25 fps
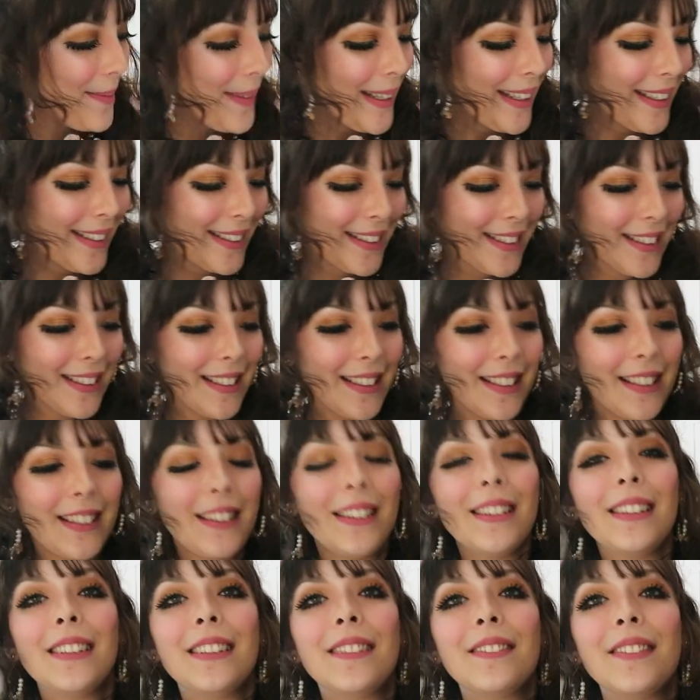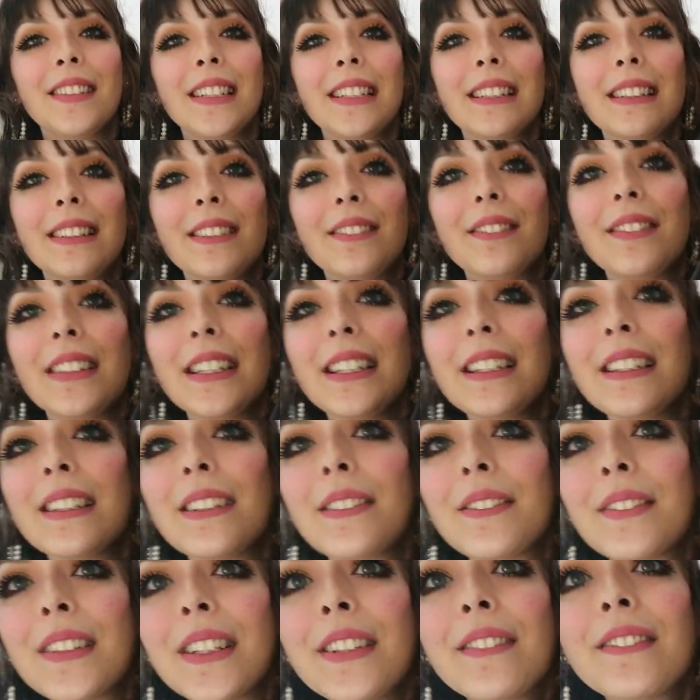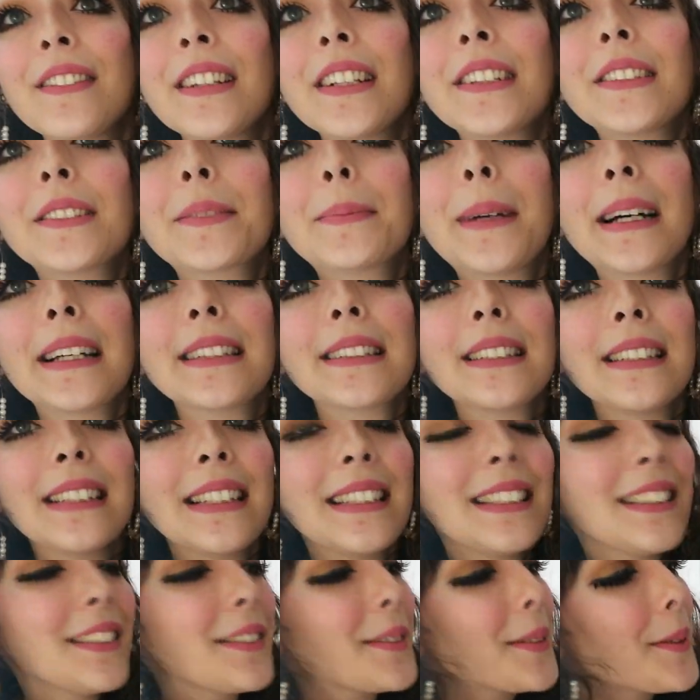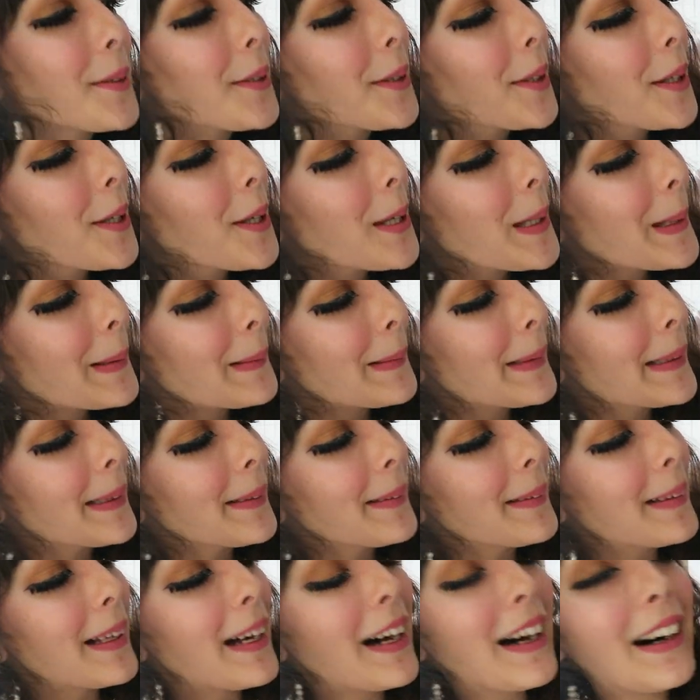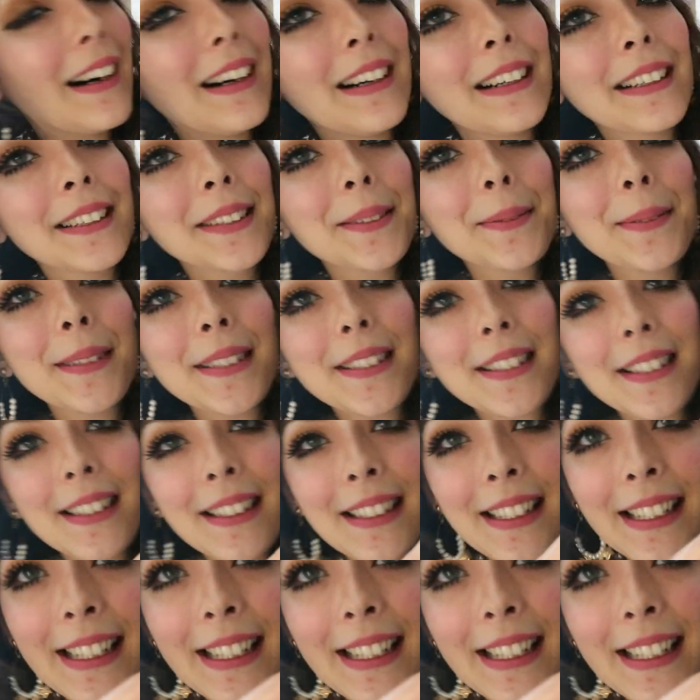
but it's got lovely, lovely, lovely rose pattern and it's got cute little hearts which are